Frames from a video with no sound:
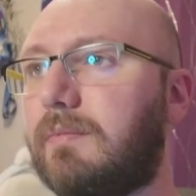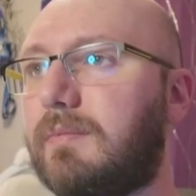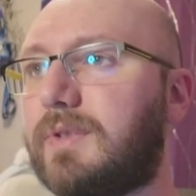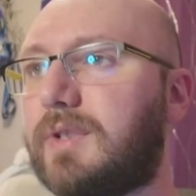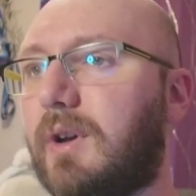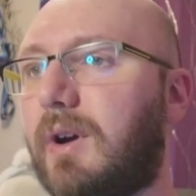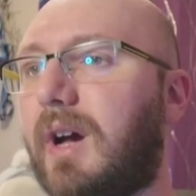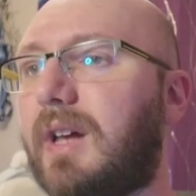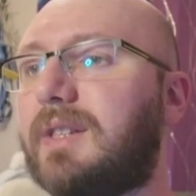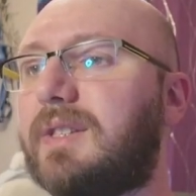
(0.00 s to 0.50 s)

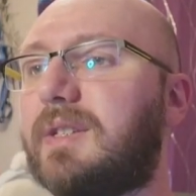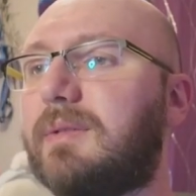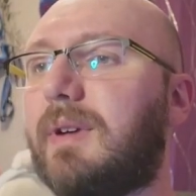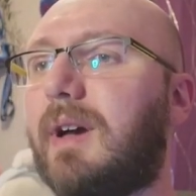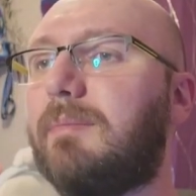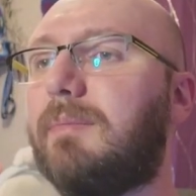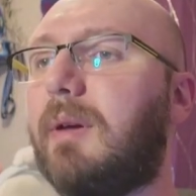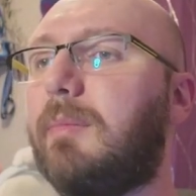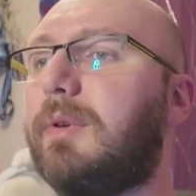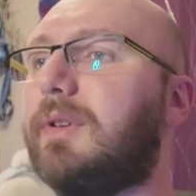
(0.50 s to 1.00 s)
So
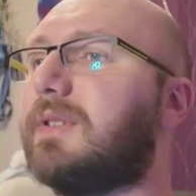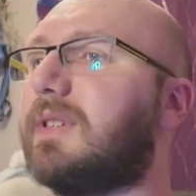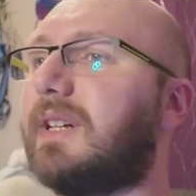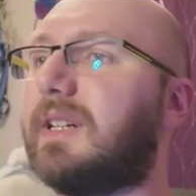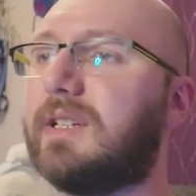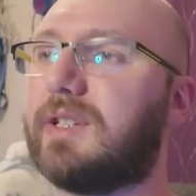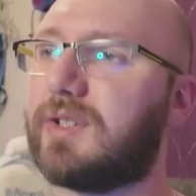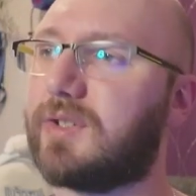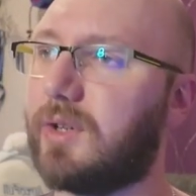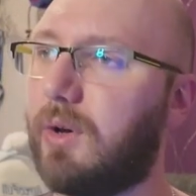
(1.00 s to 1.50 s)
I'd maybe use
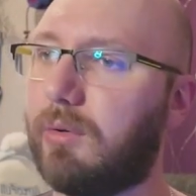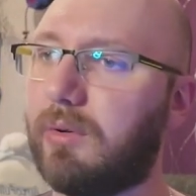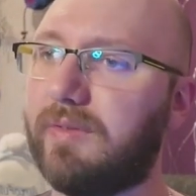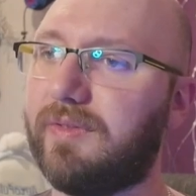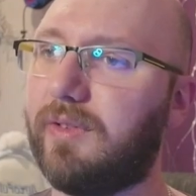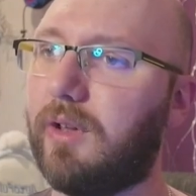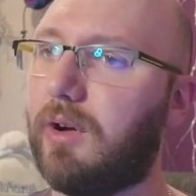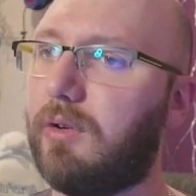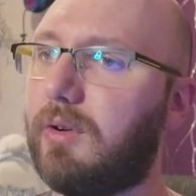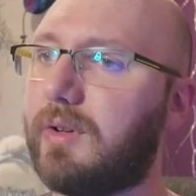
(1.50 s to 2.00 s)
like a stone
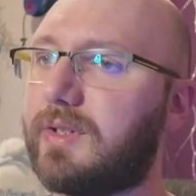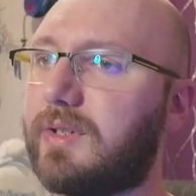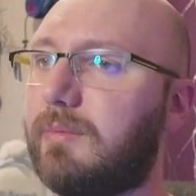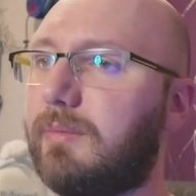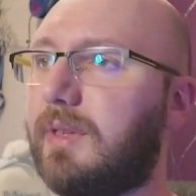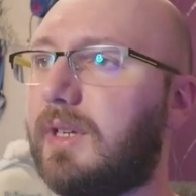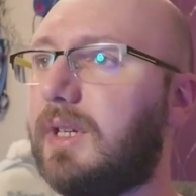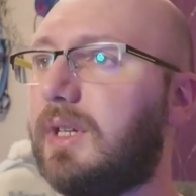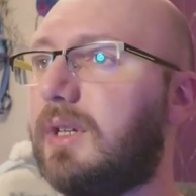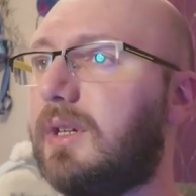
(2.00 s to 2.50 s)
floor or
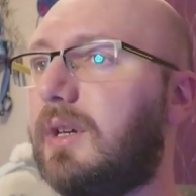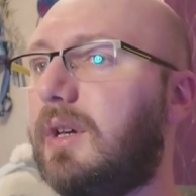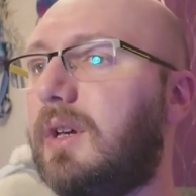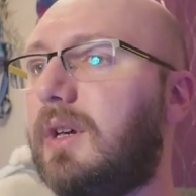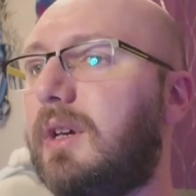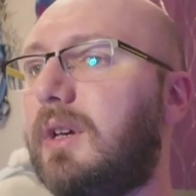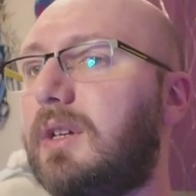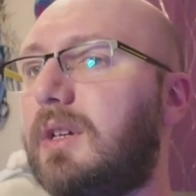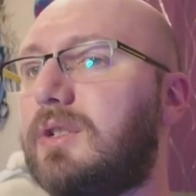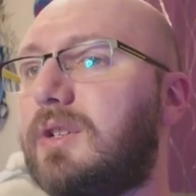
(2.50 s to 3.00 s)
something,
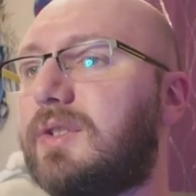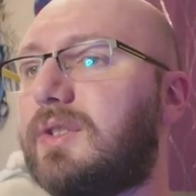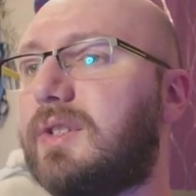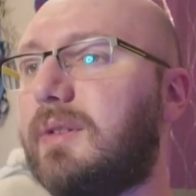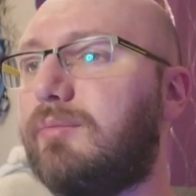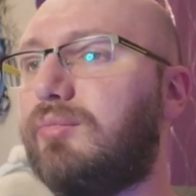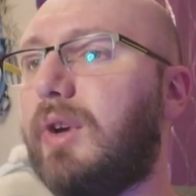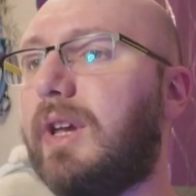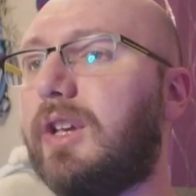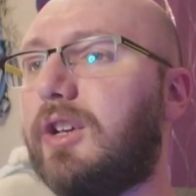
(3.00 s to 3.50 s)
just
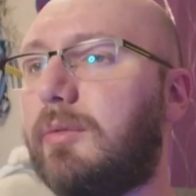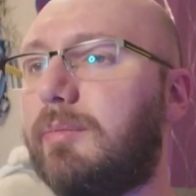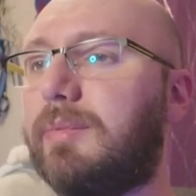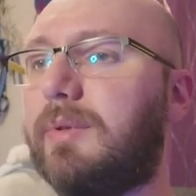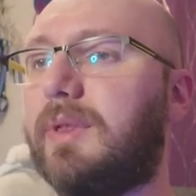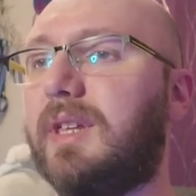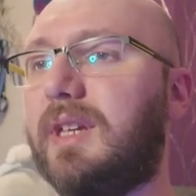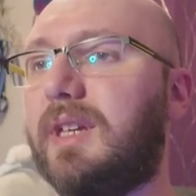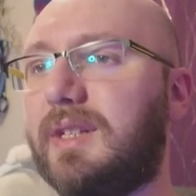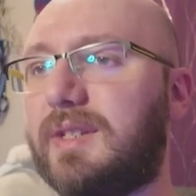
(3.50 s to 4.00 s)
to break up
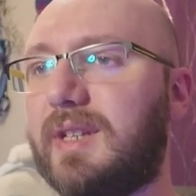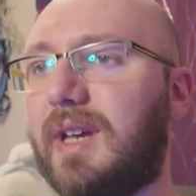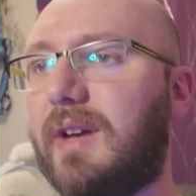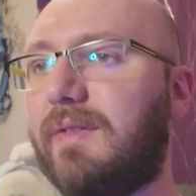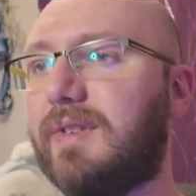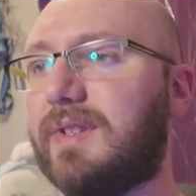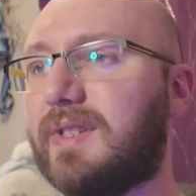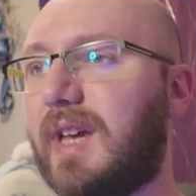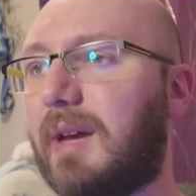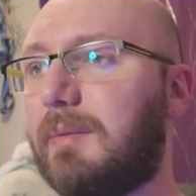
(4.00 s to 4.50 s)
the
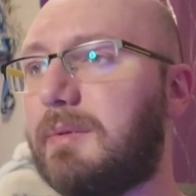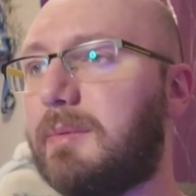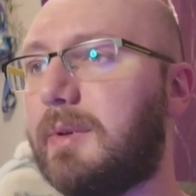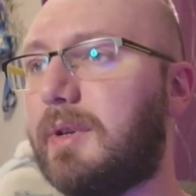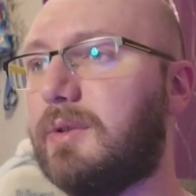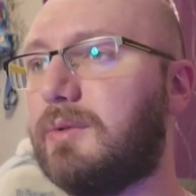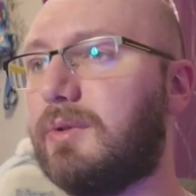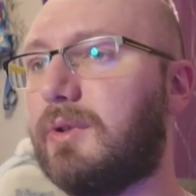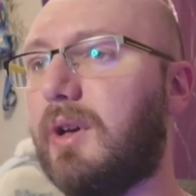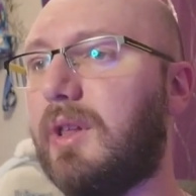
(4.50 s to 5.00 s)
surface types,
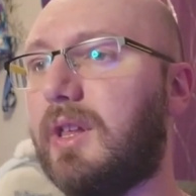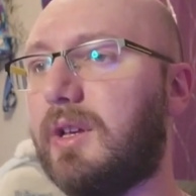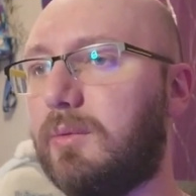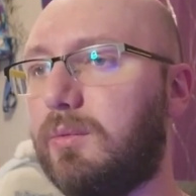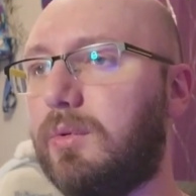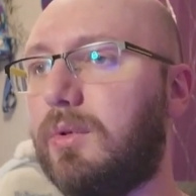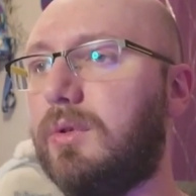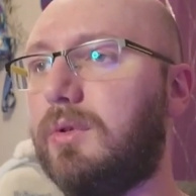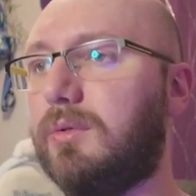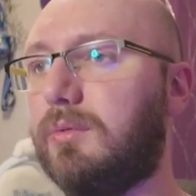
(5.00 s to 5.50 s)
because we've got like
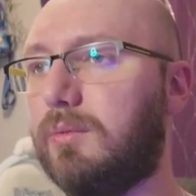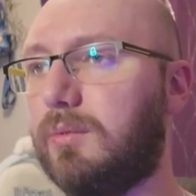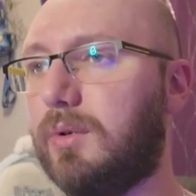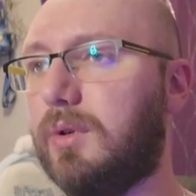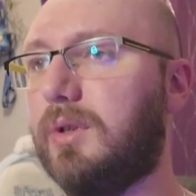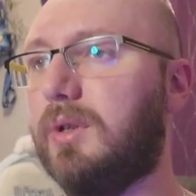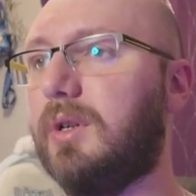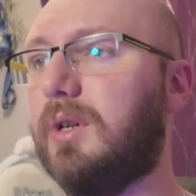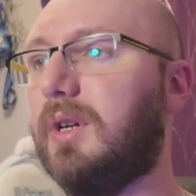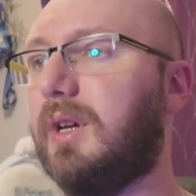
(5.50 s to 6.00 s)
wood,
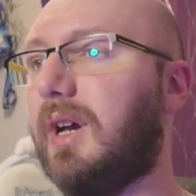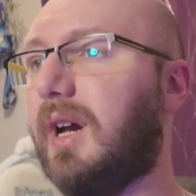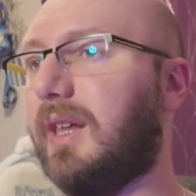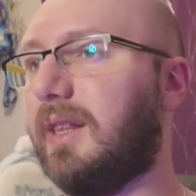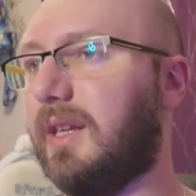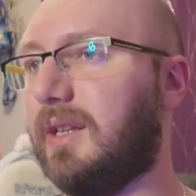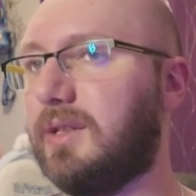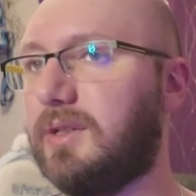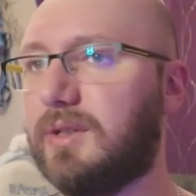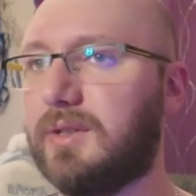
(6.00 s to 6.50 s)
and
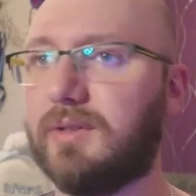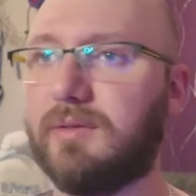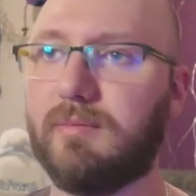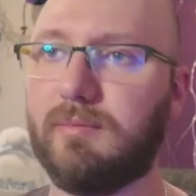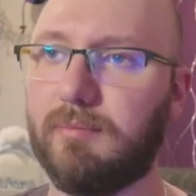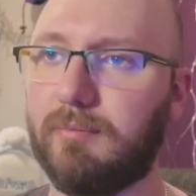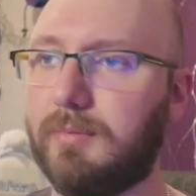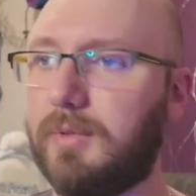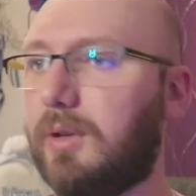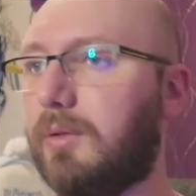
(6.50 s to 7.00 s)
then just,
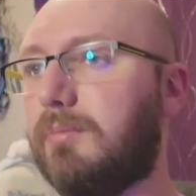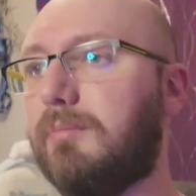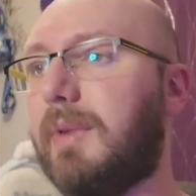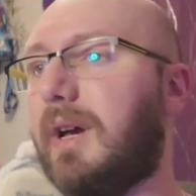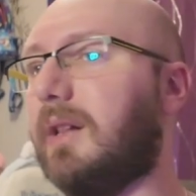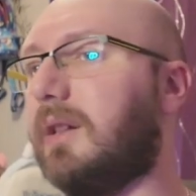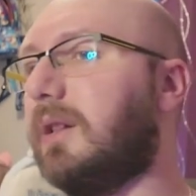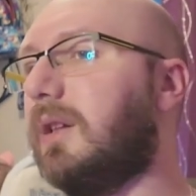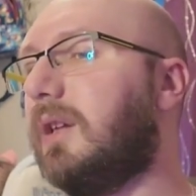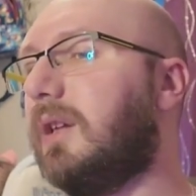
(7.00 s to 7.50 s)
you know, metal.